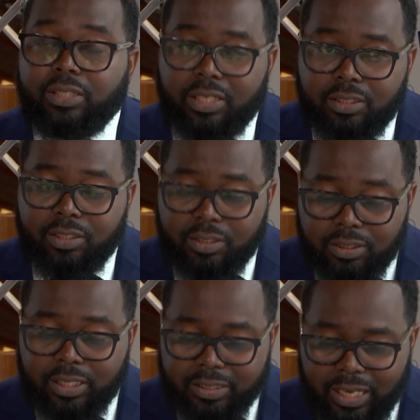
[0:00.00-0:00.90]
this
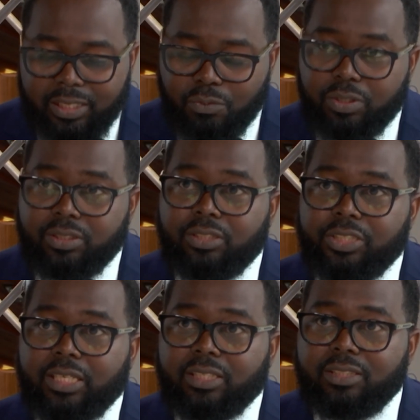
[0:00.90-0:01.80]
is exactly what this
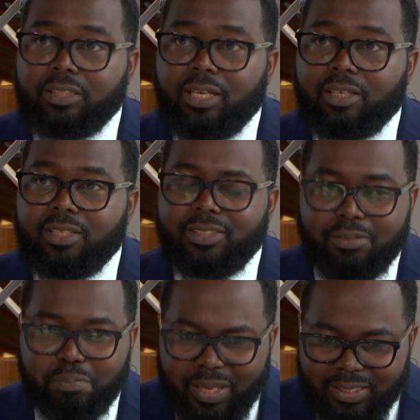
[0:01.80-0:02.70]
charter is saying. It's
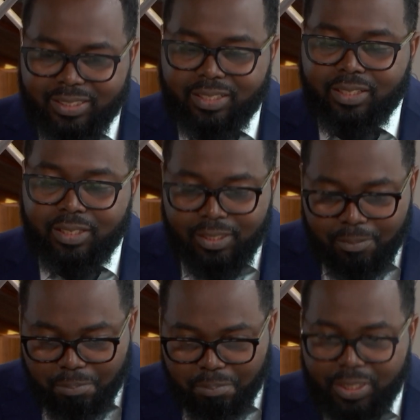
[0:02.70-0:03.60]
the basic
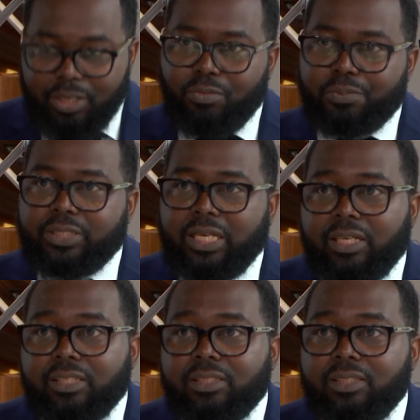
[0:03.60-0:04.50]
minimum
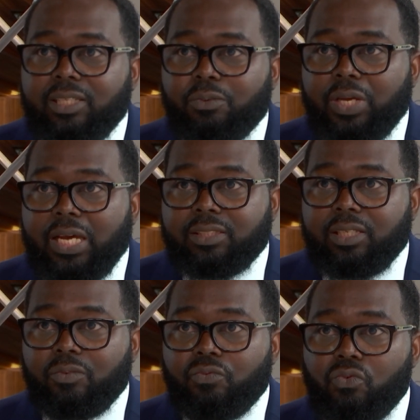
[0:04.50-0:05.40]
standards that we're
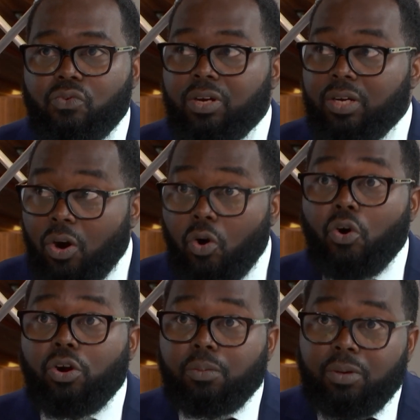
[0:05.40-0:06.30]
asking for
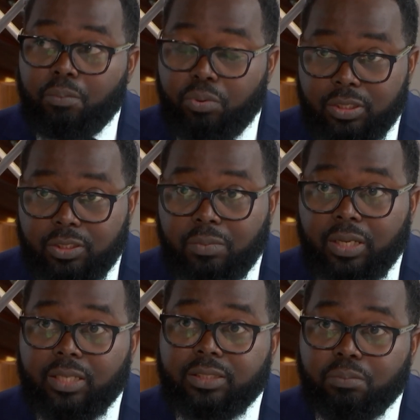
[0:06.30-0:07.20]
all
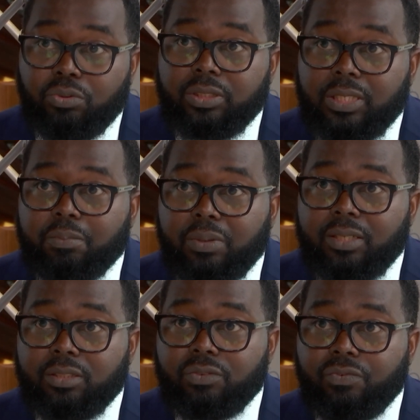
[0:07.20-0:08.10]
policymakers and political
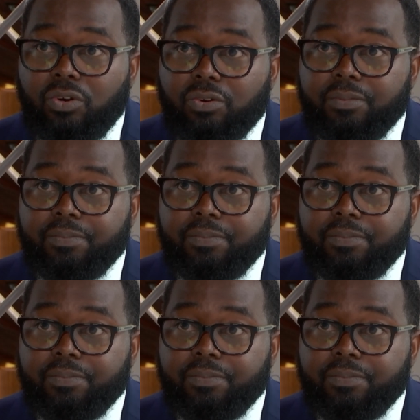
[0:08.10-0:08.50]
parties to follow.